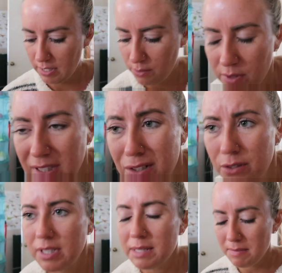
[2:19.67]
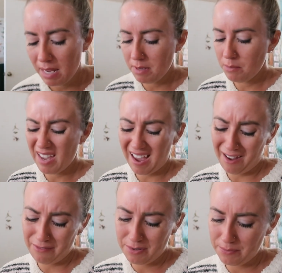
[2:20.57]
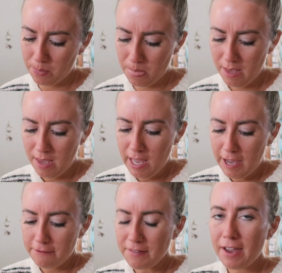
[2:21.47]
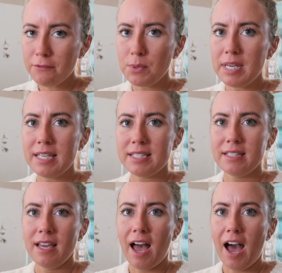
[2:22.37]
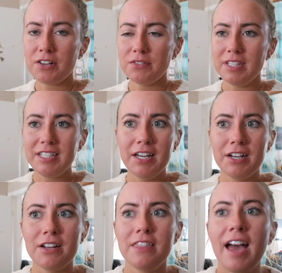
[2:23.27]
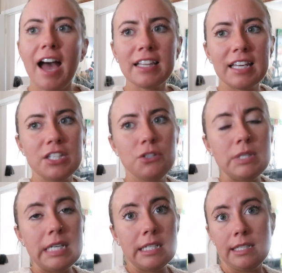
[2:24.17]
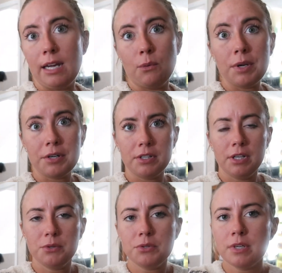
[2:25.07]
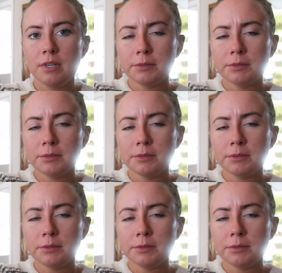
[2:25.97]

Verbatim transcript: Like literally maybe we have five weeks out of the year that like you need like winter clothes.